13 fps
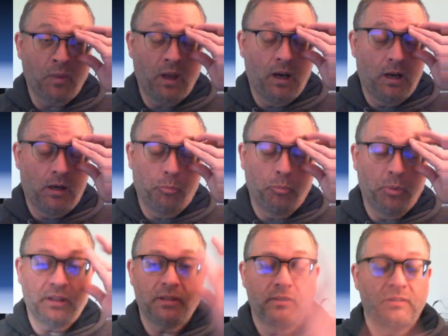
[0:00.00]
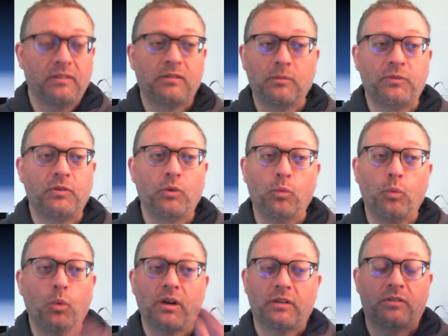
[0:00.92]
But the system still
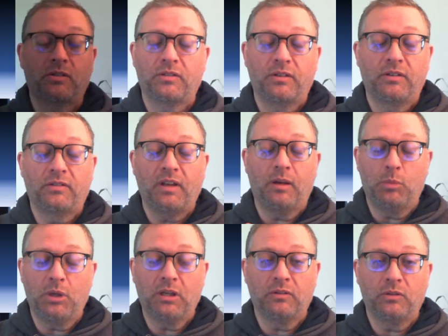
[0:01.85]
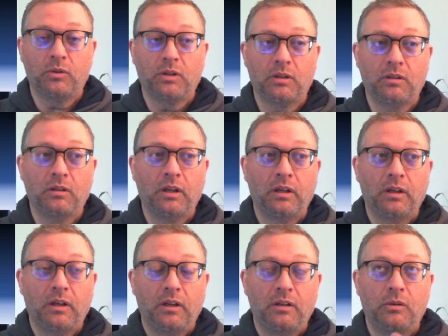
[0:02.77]
works just the same because you can
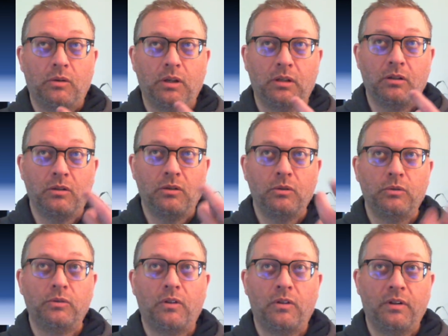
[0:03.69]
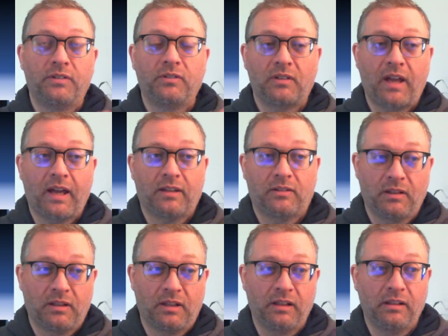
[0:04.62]
use the stats
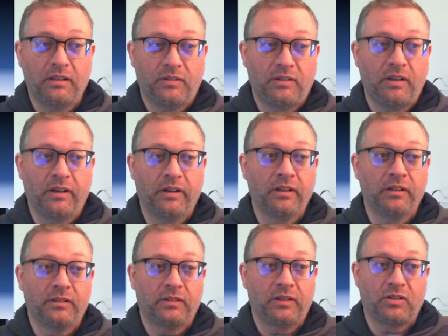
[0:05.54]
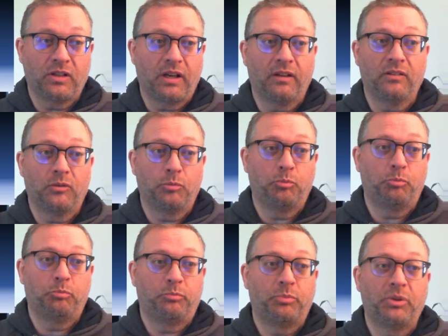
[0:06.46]
that they list here, such as
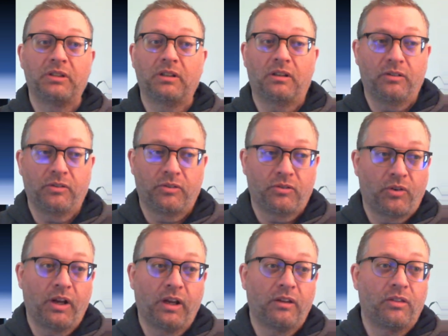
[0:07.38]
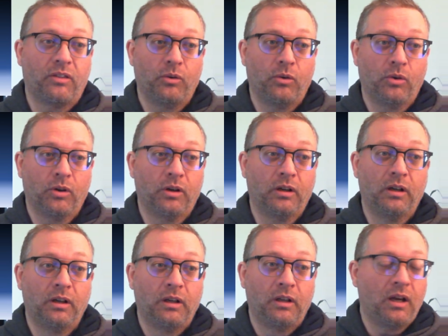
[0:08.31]
particular strength
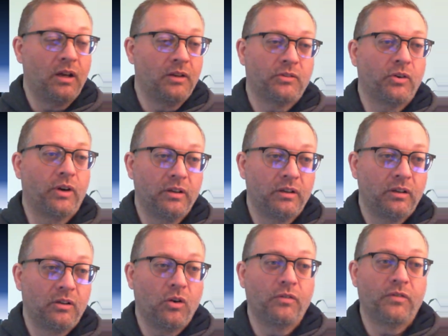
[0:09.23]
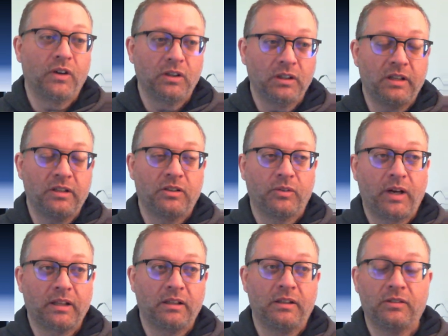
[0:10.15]
or, covertly,
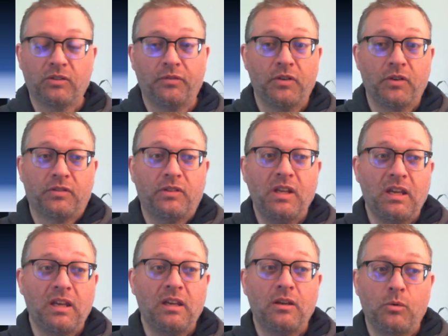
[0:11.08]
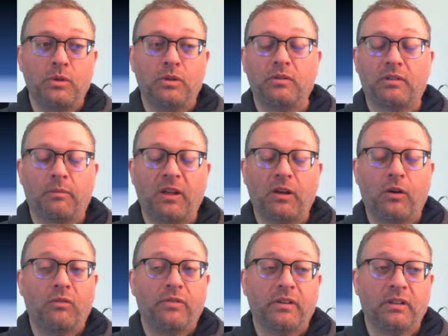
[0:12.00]
directly. So if you're sneaky, you would do something
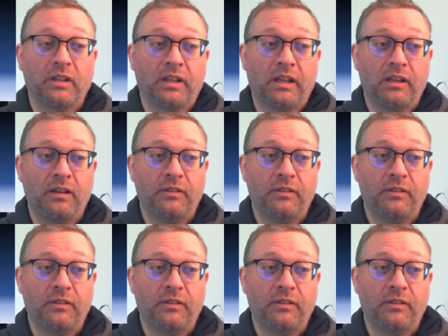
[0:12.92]
covertly.